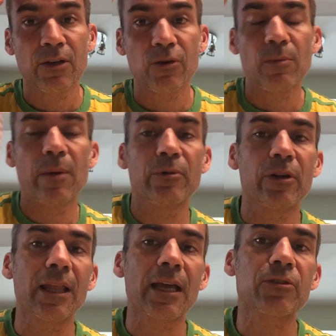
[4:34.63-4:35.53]
remember an
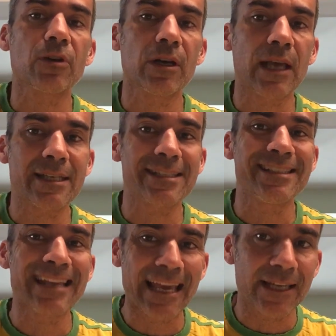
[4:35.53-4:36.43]
electron has
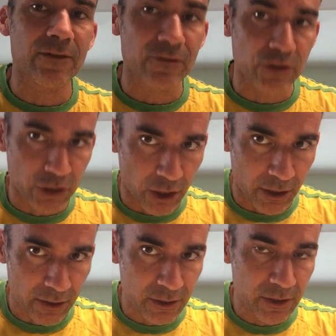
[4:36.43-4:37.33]
negative
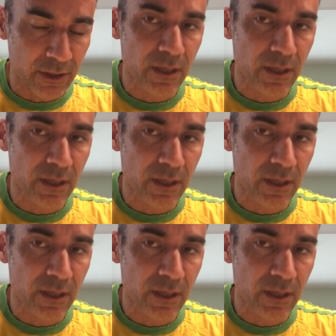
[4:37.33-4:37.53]
charge.